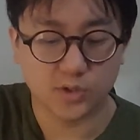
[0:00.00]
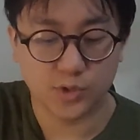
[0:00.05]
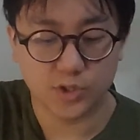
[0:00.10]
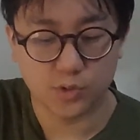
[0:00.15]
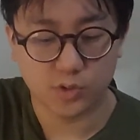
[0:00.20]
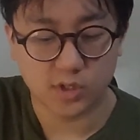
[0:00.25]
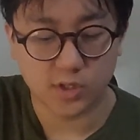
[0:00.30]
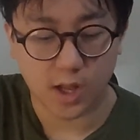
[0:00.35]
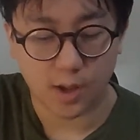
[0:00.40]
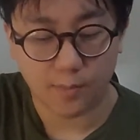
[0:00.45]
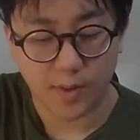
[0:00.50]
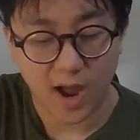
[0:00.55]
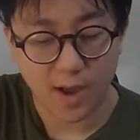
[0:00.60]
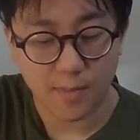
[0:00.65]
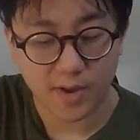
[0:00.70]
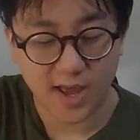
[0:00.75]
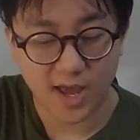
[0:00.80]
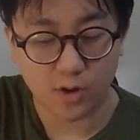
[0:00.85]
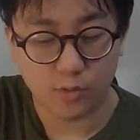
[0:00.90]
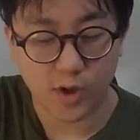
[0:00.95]
which was like
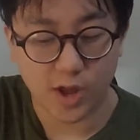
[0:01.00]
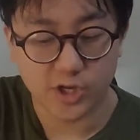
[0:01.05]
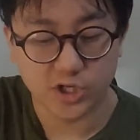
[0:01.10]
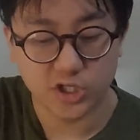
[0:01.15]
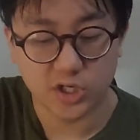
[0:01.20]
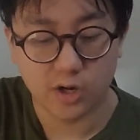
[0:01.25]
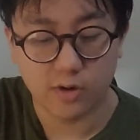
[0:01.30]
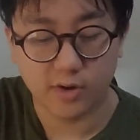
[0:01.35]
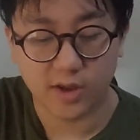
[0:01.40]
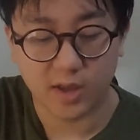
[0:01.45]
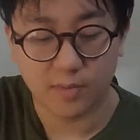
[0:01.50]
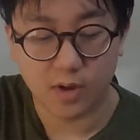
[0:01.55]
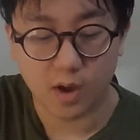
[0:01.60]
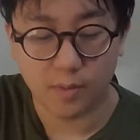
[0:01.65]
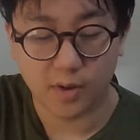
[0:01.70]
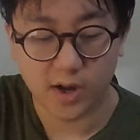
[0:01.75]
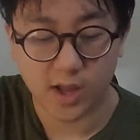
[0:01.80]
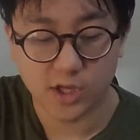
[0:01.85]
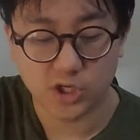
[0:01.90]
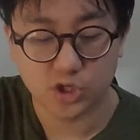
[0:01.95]
biomechanical engineering and
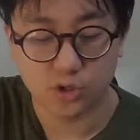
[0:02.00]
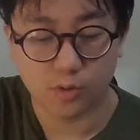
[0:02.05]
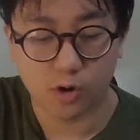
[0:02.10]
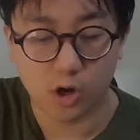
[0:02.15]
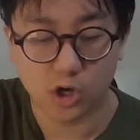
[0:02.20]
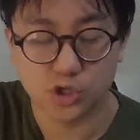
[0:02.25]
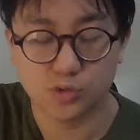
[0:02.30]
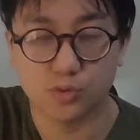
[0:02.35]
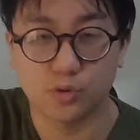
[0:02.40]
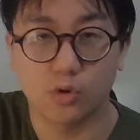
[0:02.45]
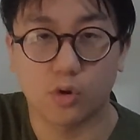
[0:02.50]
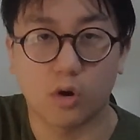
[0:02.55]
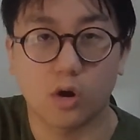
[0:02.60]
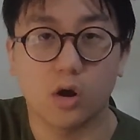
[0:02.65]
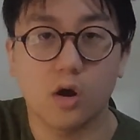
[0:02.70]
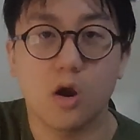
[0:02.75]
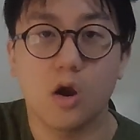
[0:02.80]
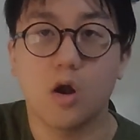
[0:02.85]
becoming an entrepreneur.